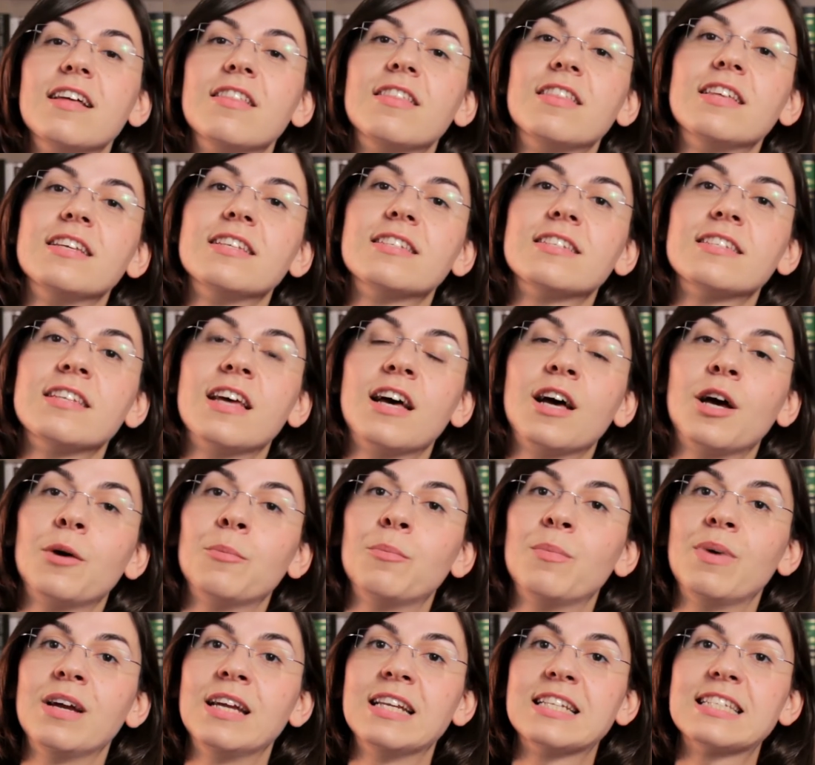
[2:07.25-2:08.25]
This
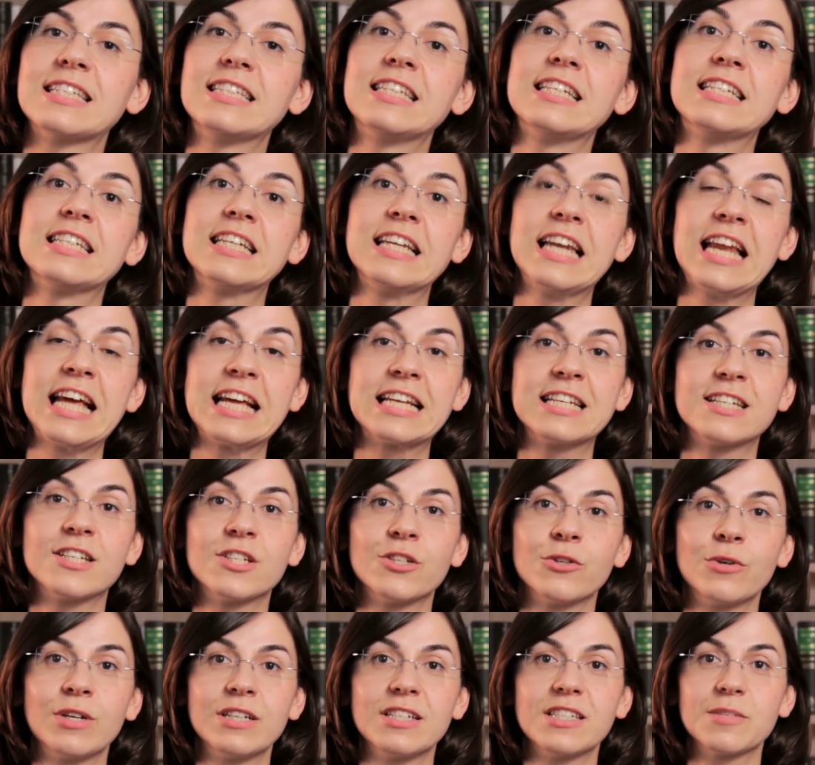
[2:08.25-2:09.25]
incident led
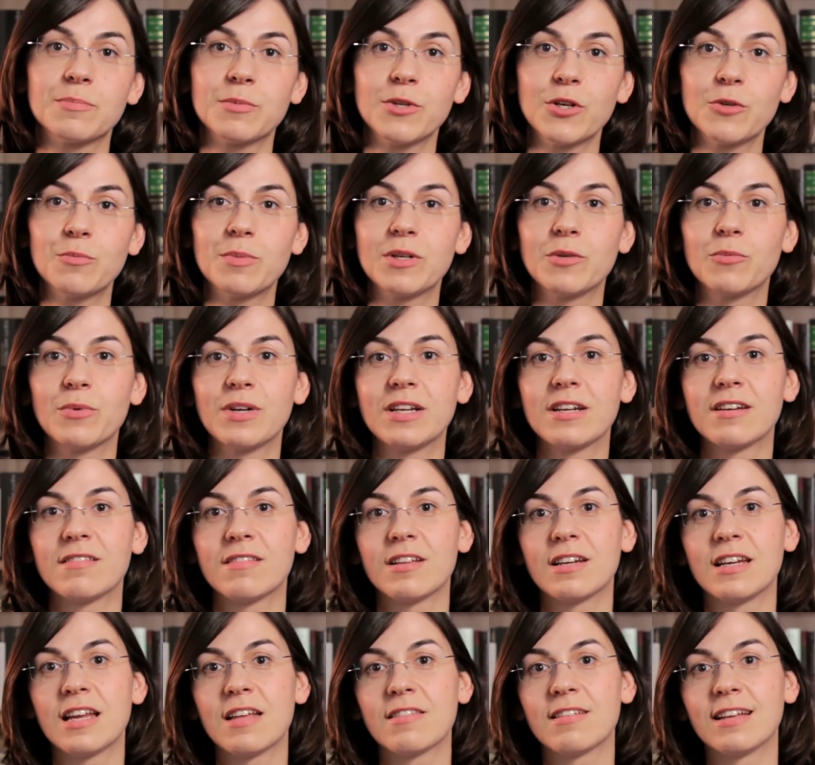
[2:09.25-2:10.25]
to a dispute between
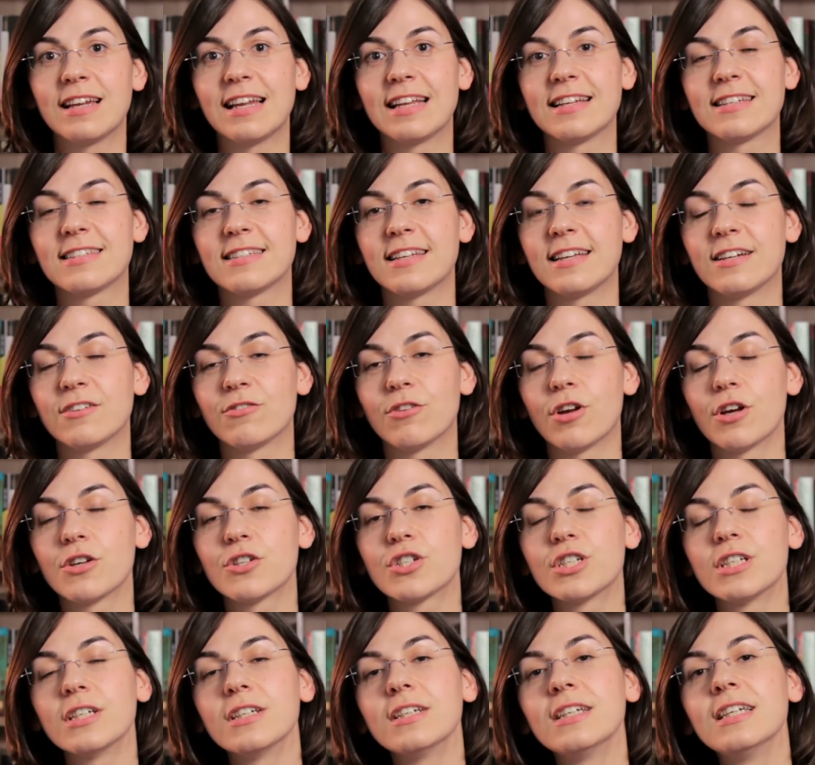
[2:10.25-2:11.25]
the Netherlands and
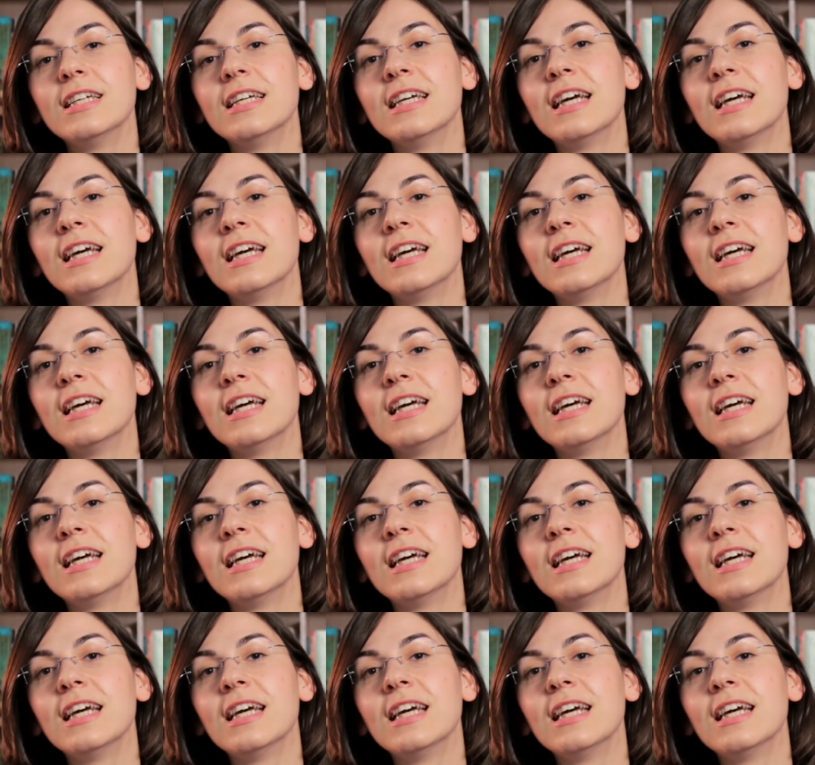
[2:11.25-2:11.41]
Russia